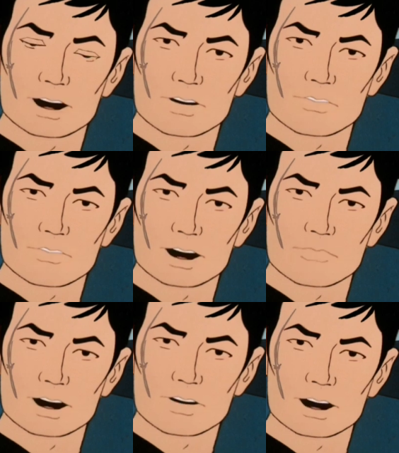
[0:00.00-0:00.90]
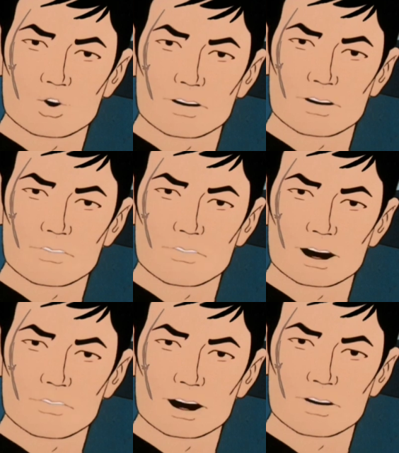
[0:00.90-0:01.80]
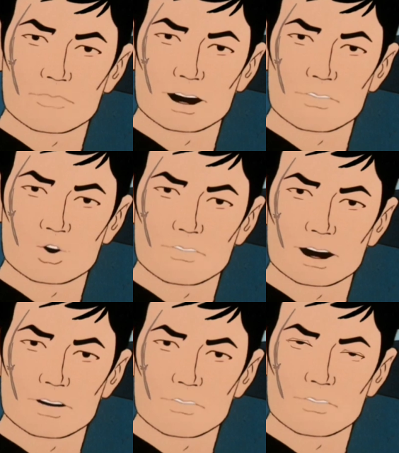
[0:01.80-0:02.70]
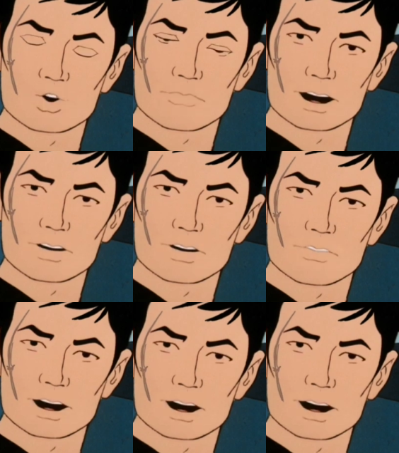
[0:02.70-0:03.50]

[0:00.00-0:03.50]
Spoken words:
or perhaps an hour in the agony booth would change your mind,